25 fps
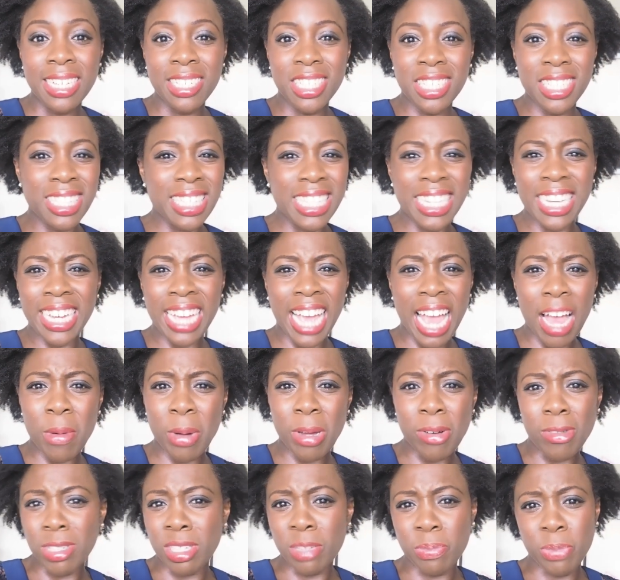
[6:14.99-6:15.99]
just seeing how
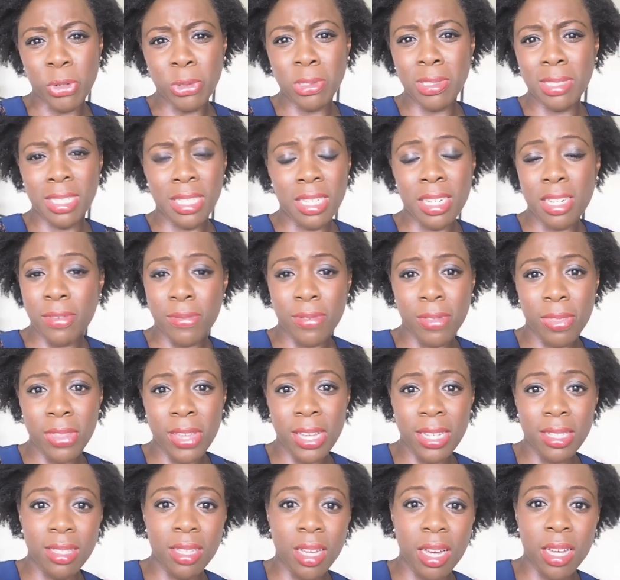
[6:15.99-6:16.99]
it responds to different
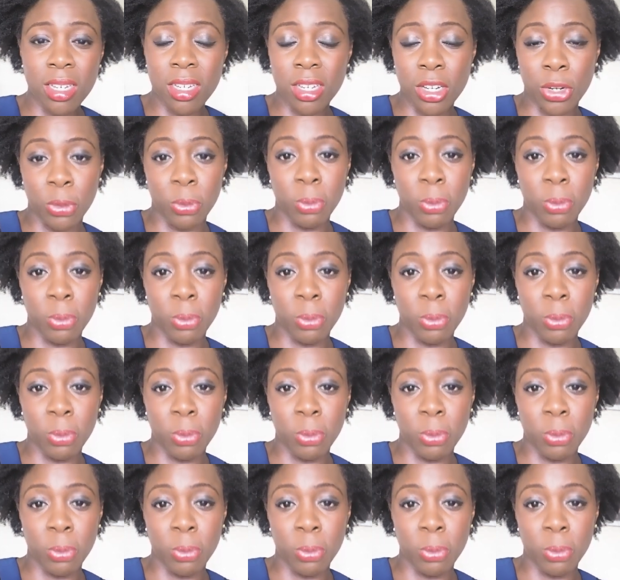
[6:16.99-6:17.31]
things that I do.